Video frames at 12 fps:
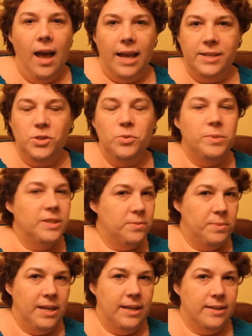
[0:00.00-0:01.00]
I do miss
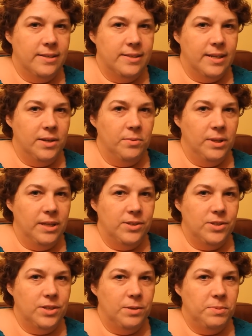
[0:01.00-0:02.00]
being in a steady
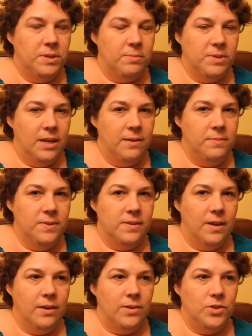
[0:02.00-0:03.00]
relationship sometimes,
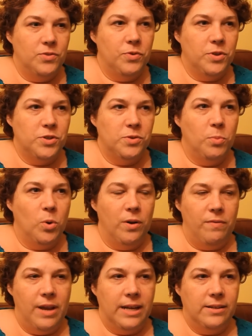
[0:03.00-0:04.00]
just for the
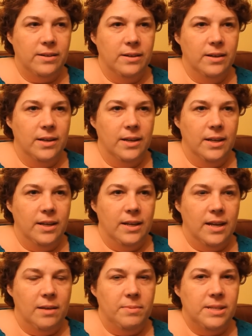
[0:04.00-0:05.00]
support factor.
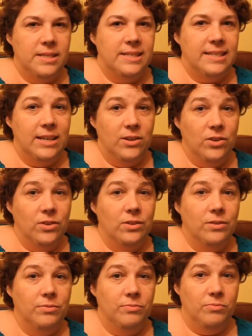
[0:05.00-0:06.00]
I've been
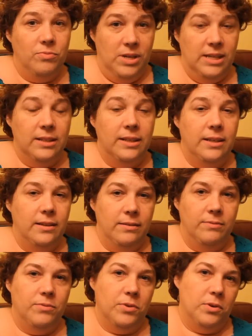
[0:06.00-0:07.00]
single really
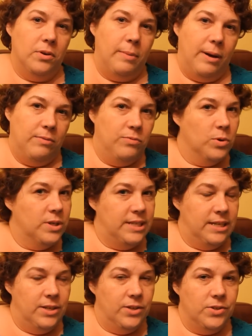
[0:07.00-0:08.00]
for about
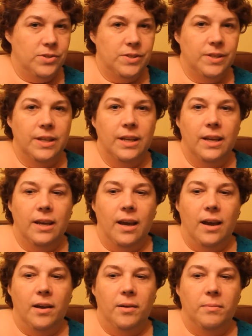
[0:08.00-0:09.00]
14 years.
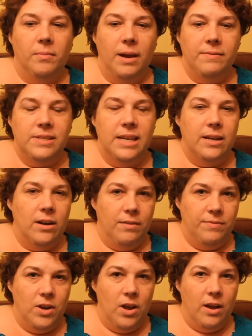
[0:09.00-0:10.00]
I've dated
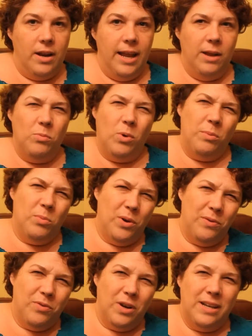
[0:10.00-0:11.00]
off and on. I had one
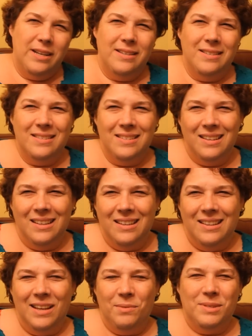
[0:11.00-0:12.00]
boyfriend
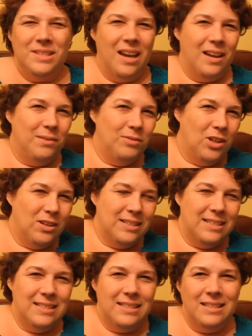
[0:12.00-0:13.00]
that was kind of long
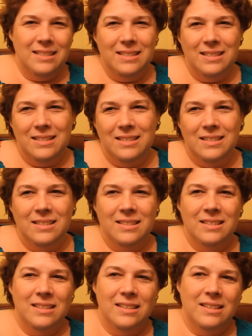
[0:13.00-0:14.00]
distance.